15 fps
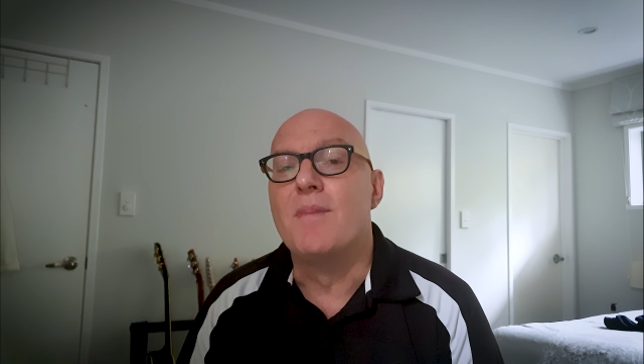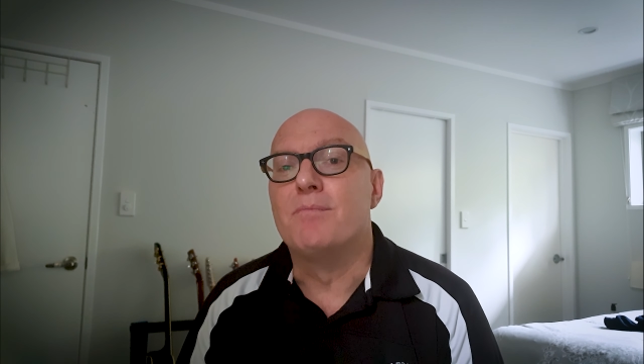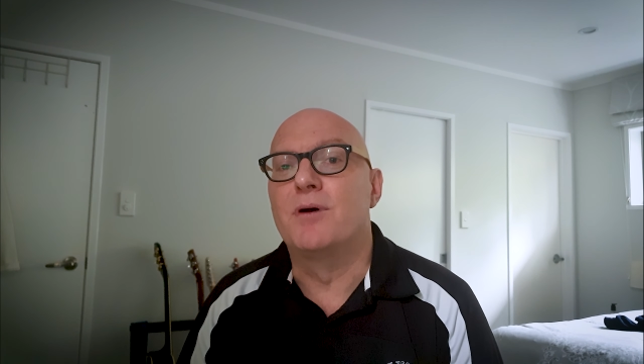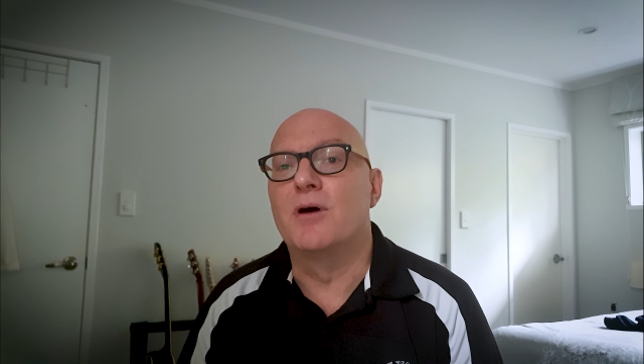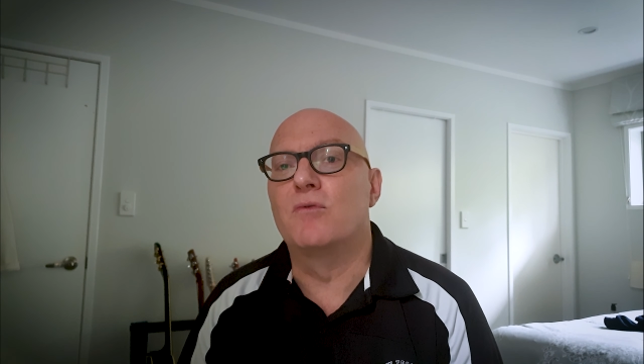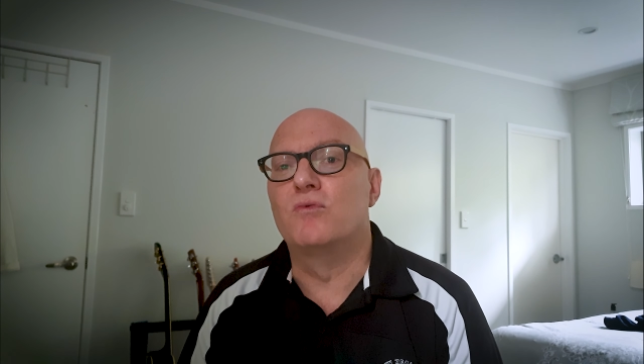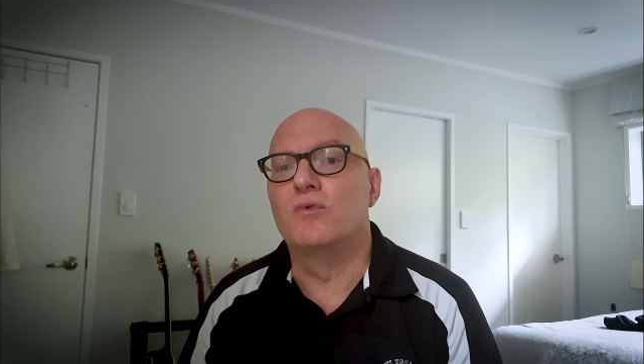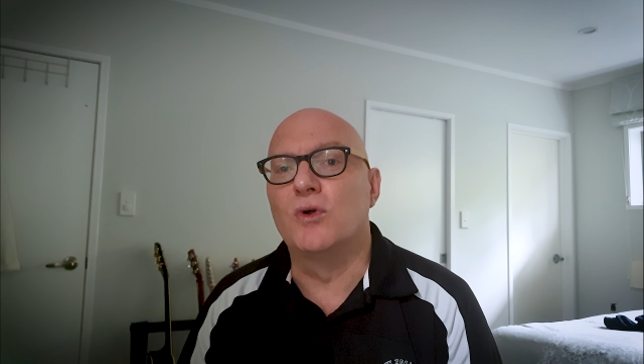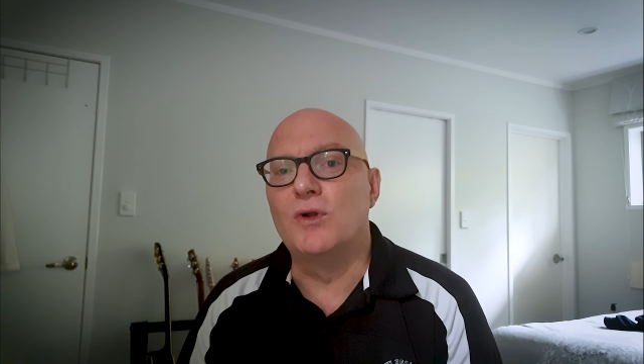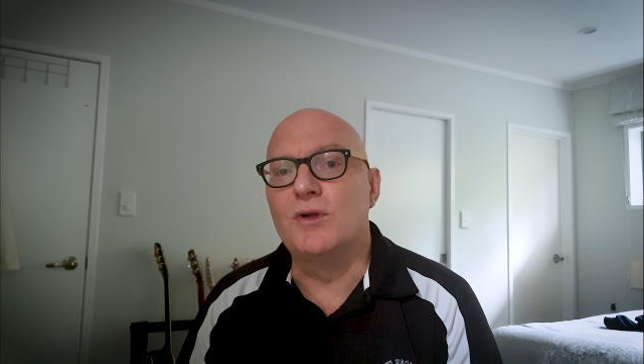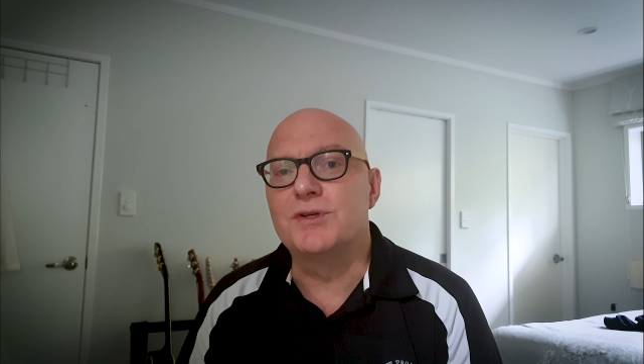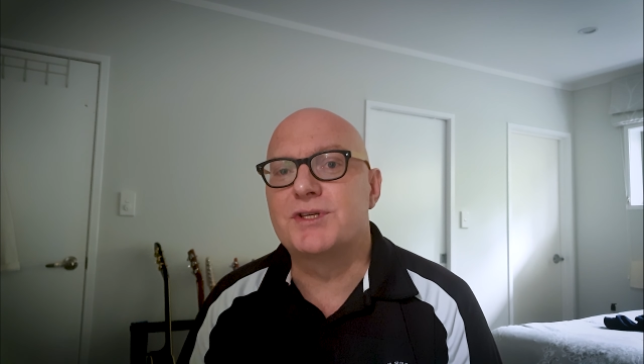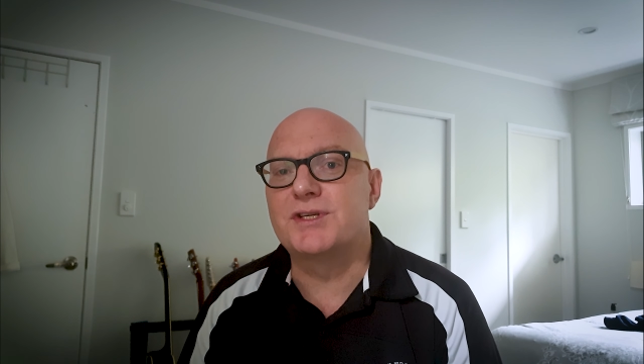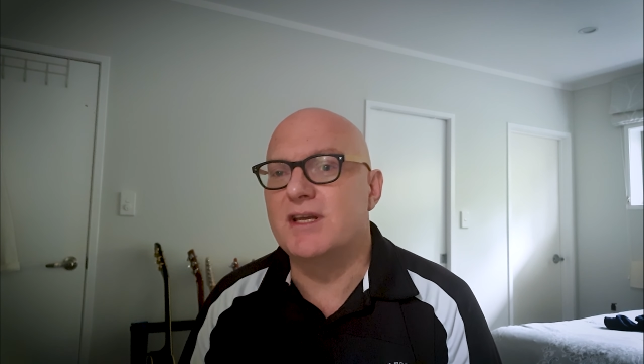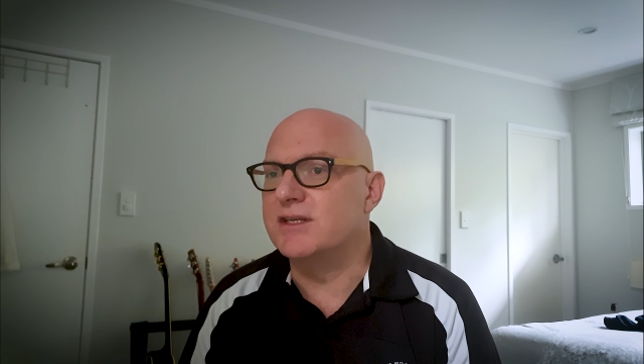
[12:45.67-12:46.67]
But
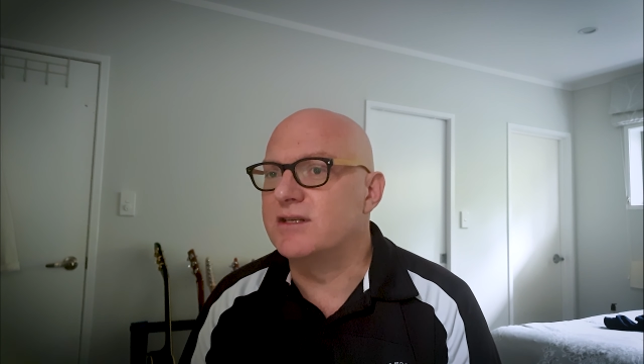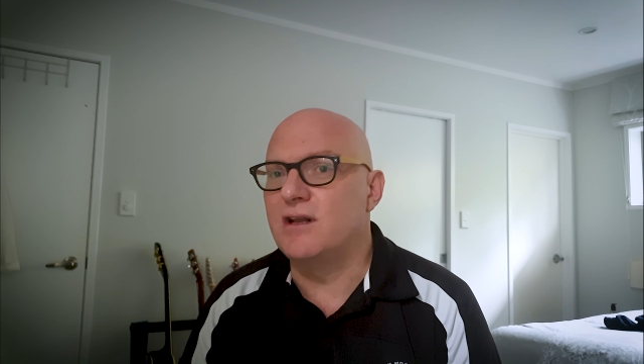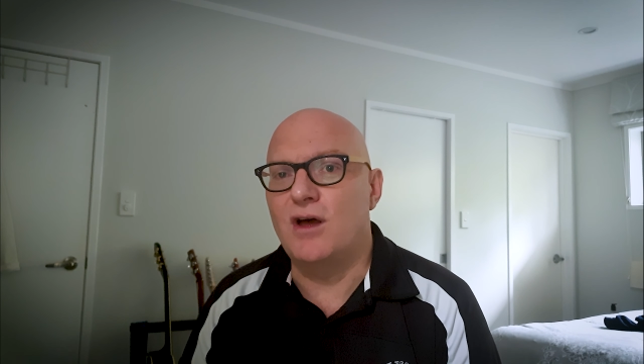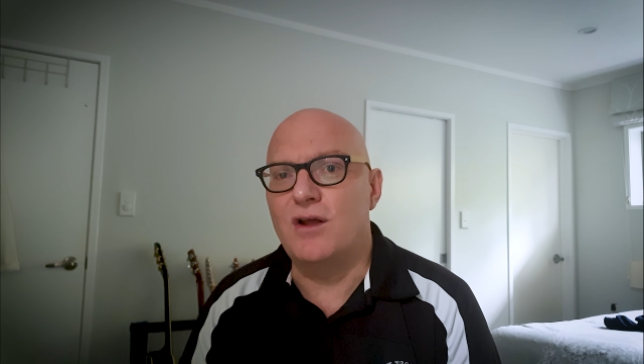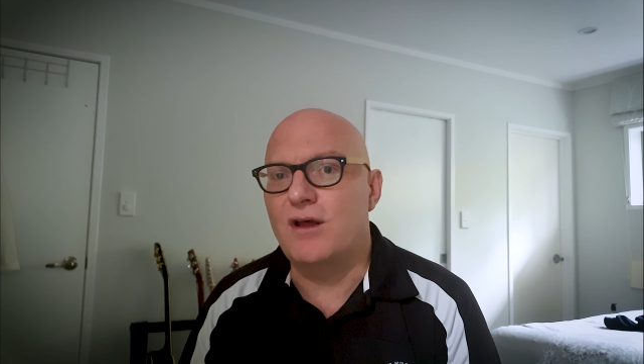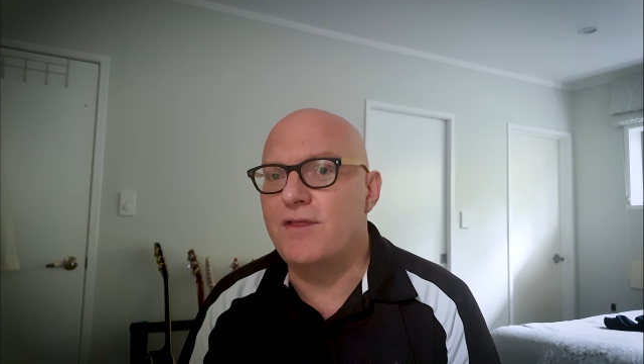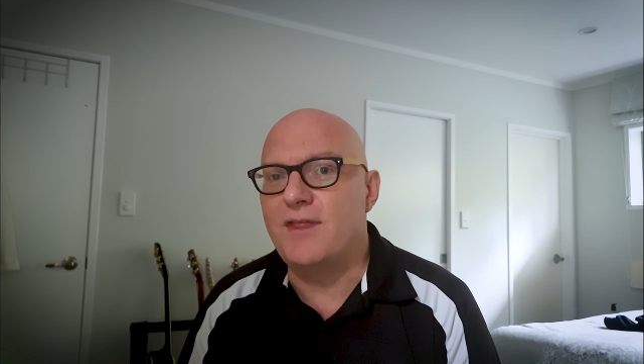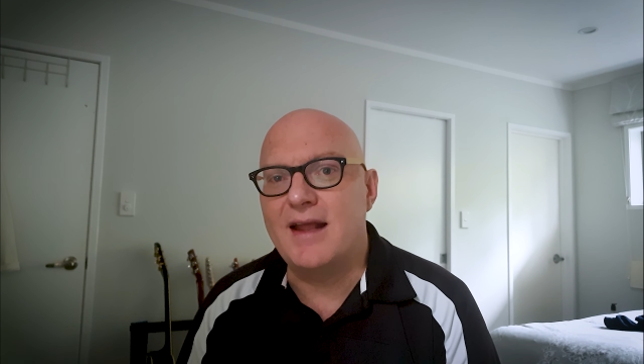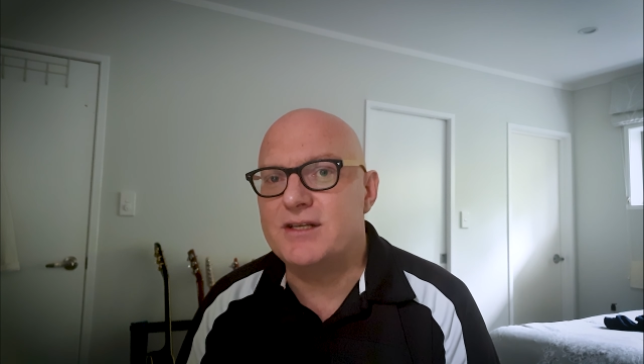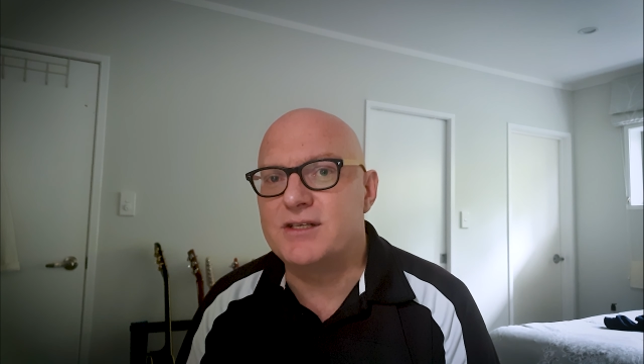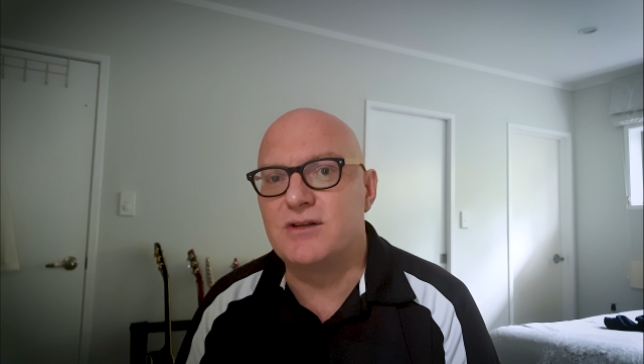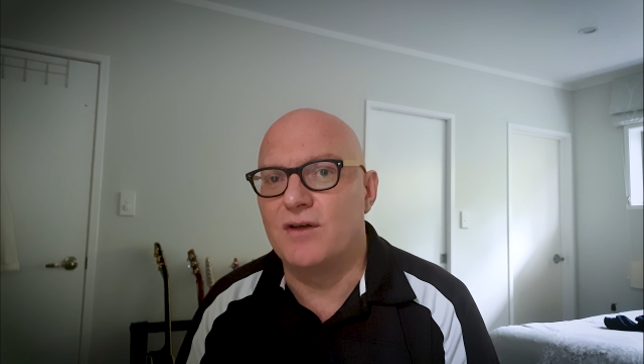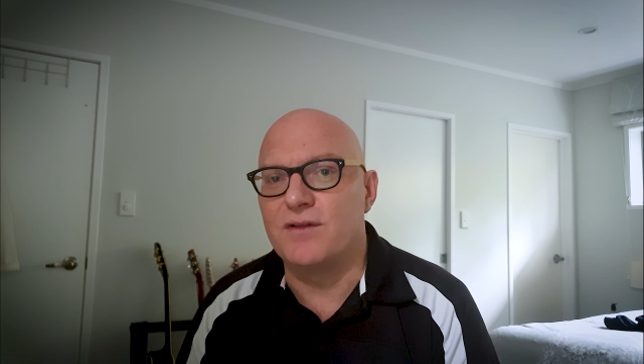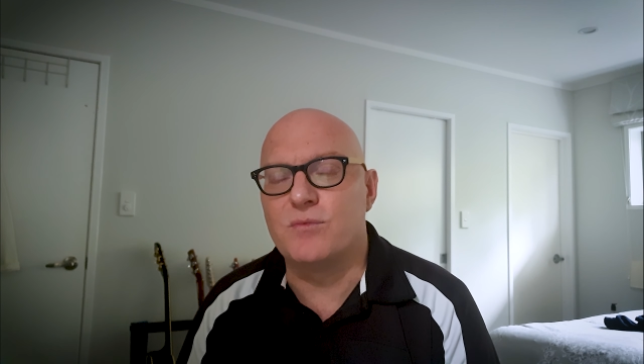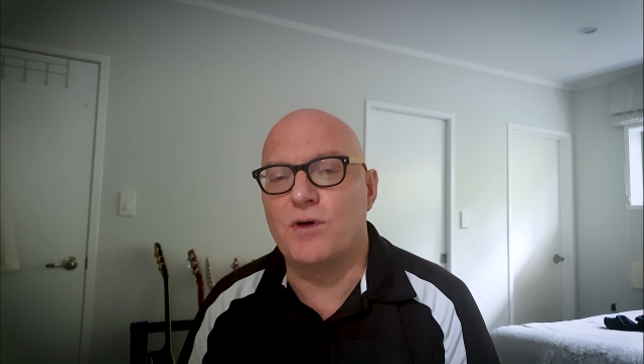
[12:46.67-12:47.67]
Rawls says, no,
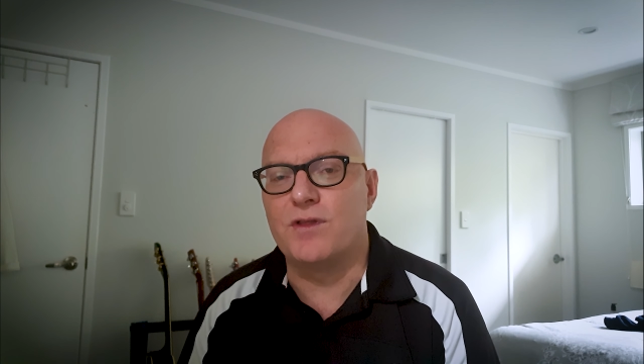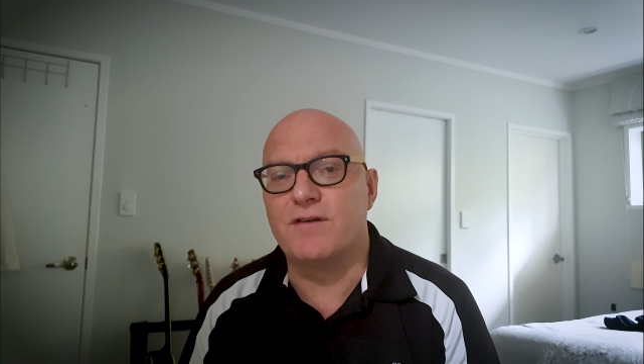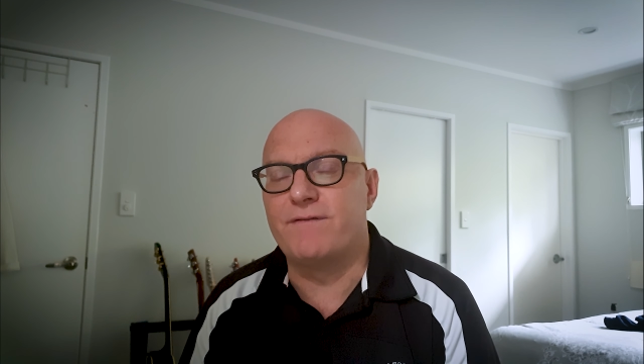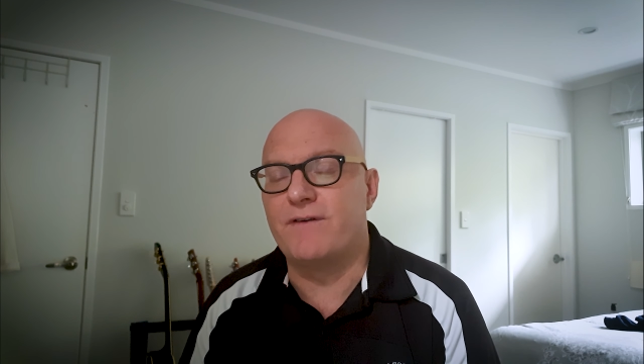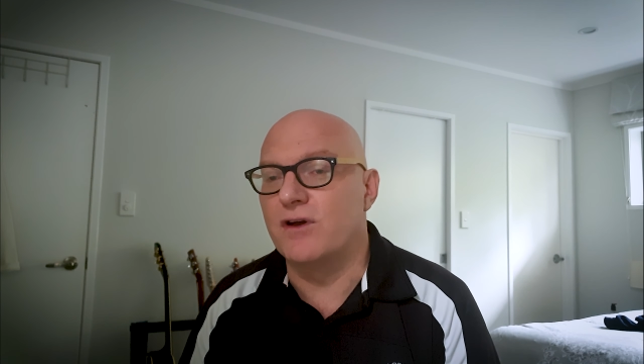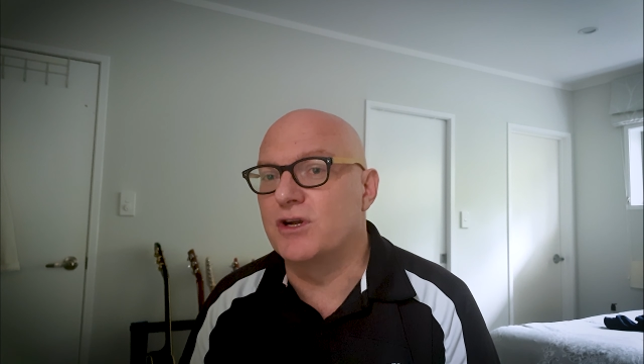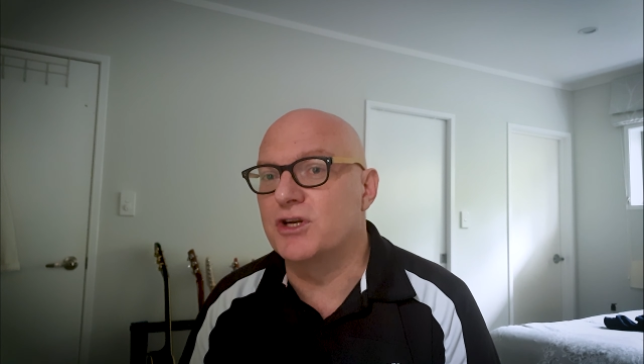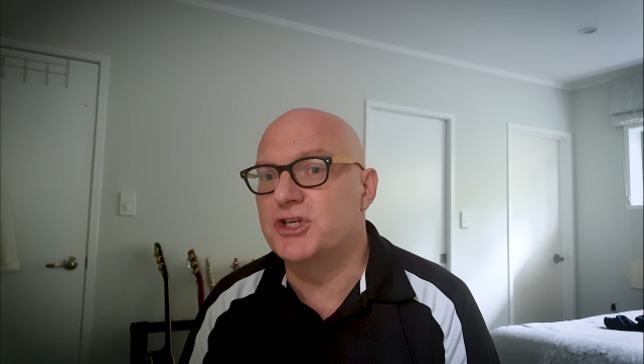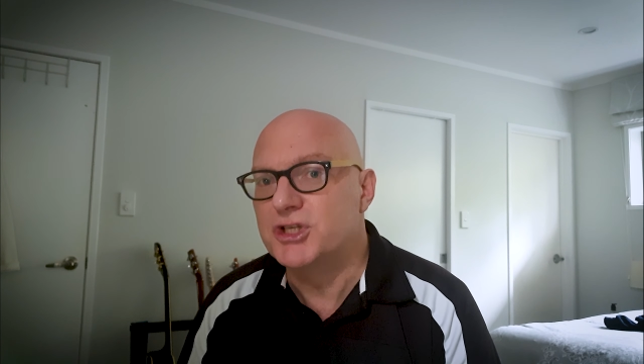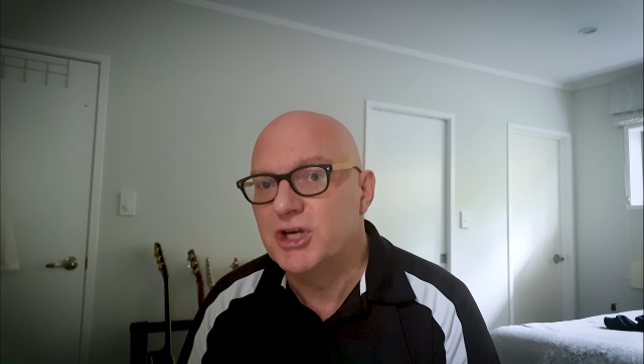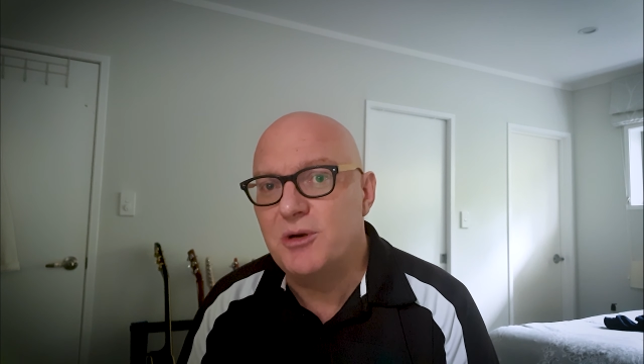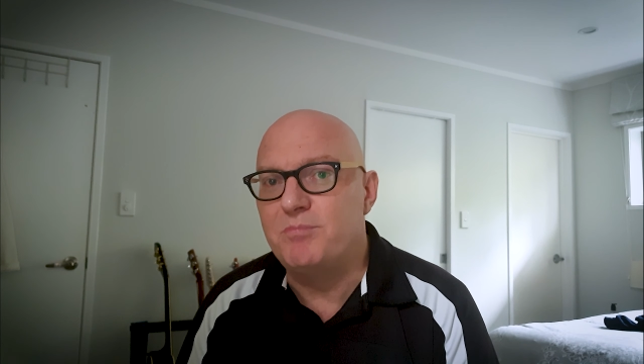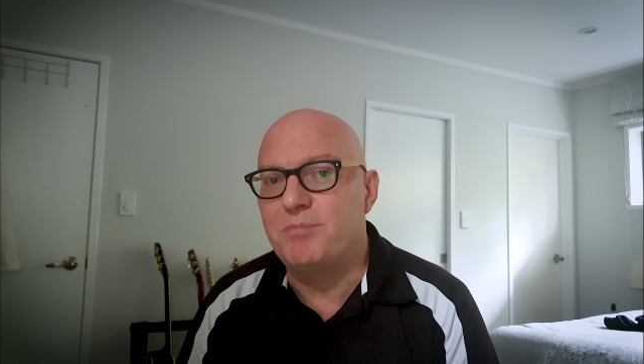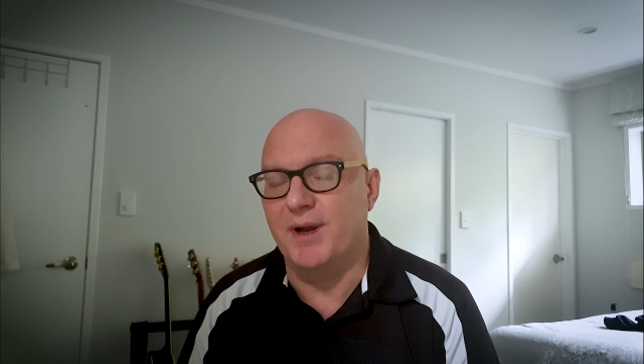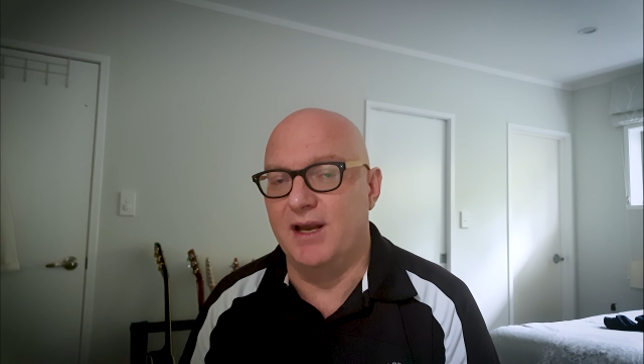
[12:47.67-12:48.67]
that's not what the focus
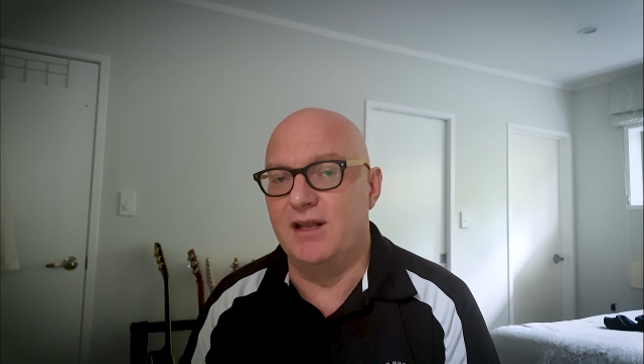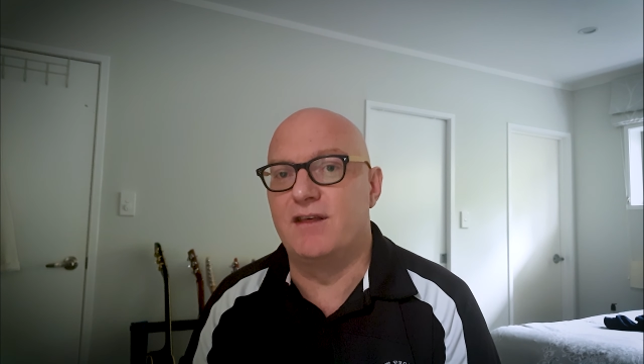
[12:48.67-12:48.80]
should be.